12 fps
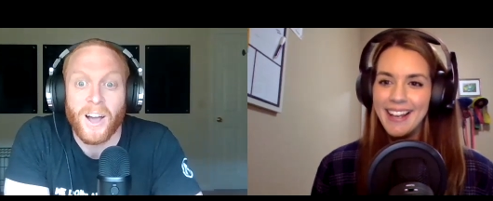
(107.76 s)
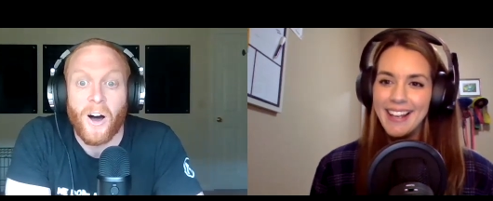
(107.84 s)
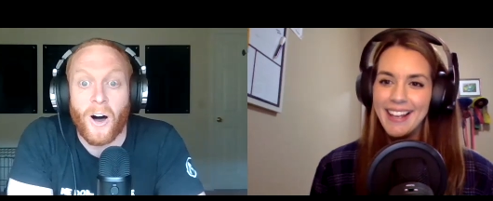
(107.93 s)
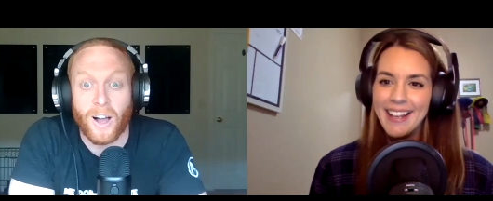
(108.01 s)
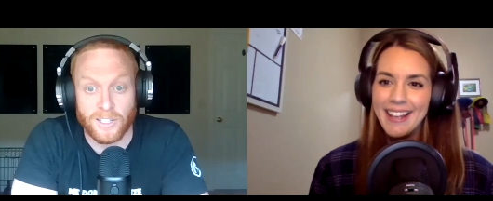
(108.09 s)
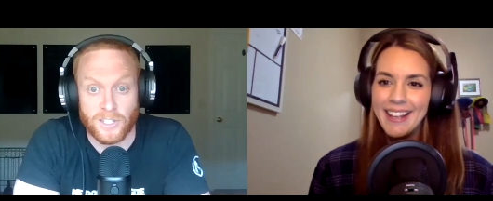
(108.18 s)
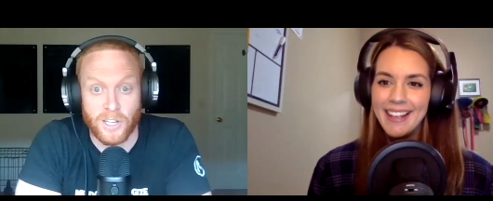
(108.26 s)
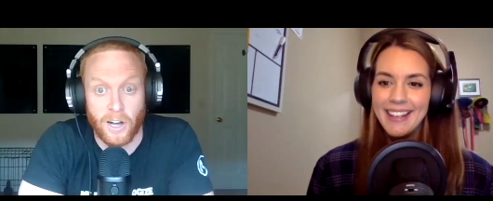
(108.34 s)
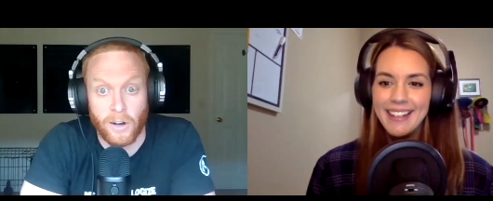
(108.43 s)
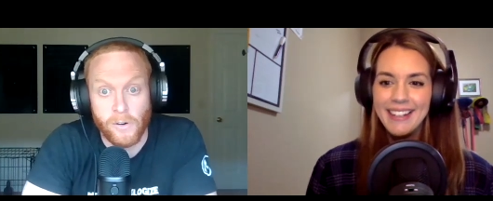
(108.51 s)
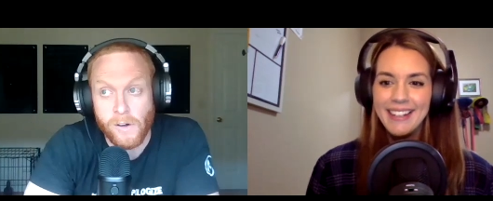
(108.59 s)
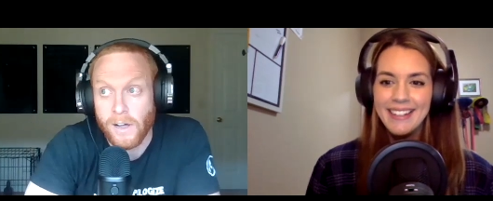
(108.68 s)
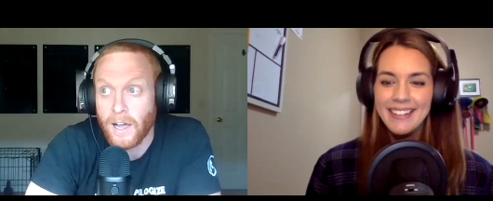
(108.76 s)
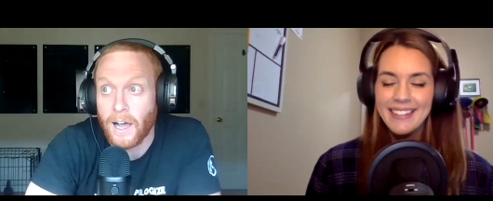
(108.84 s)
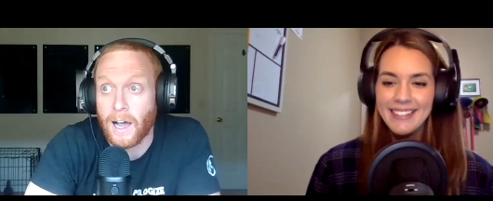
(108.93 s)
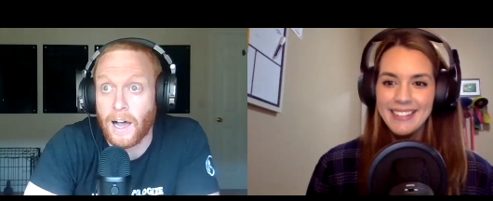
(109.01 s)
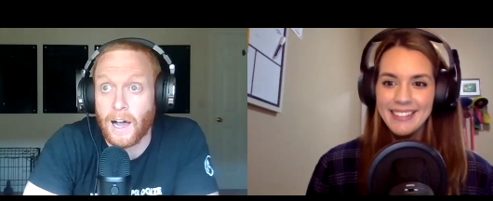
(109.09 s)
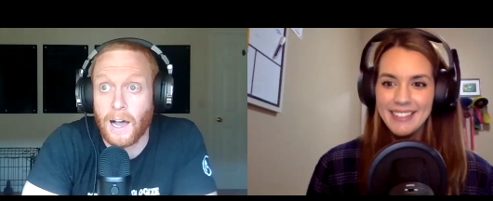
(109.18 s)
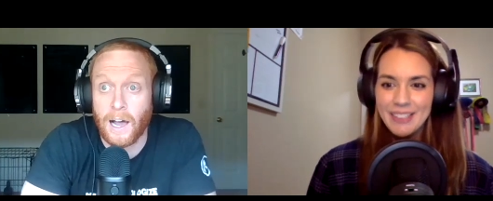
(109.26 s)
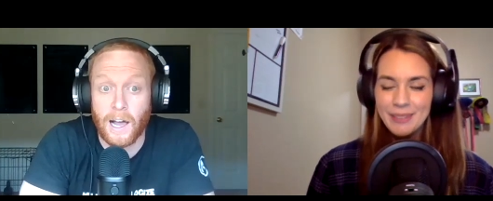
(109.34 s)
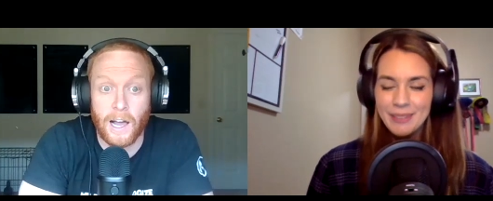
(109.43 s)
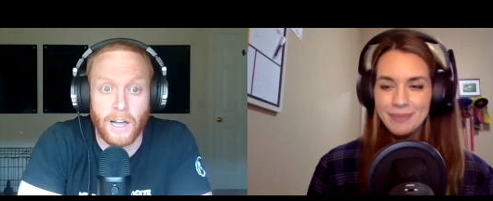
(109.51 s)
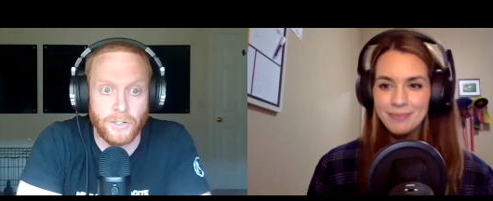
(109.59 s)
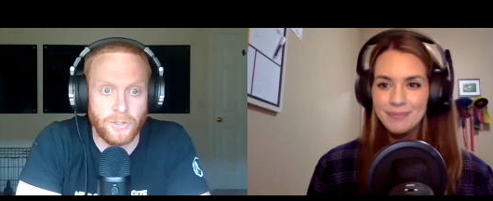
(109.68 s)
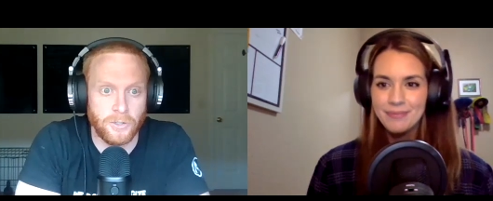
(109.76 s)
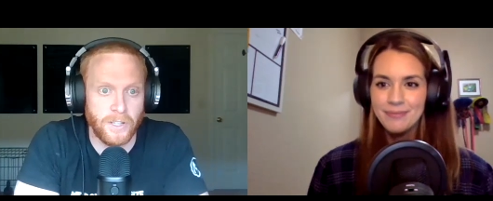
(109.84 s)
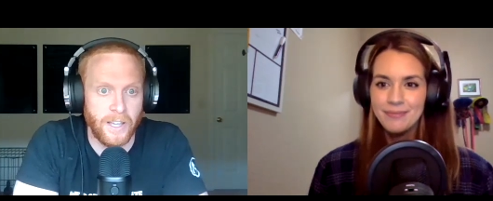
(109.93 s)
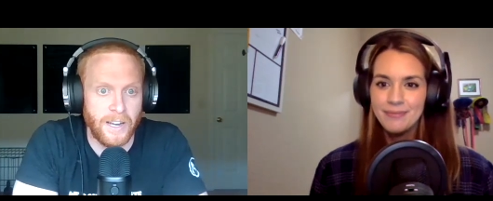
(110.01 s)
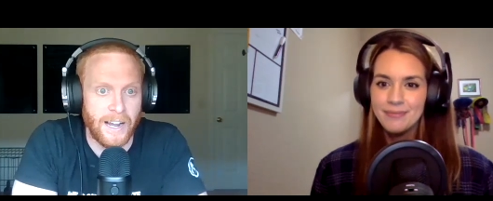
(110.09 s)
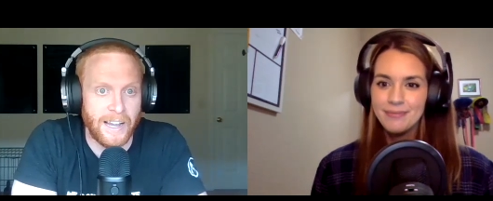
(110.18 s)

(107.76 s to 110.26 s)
Speaker 1: Also, uh, Julia and I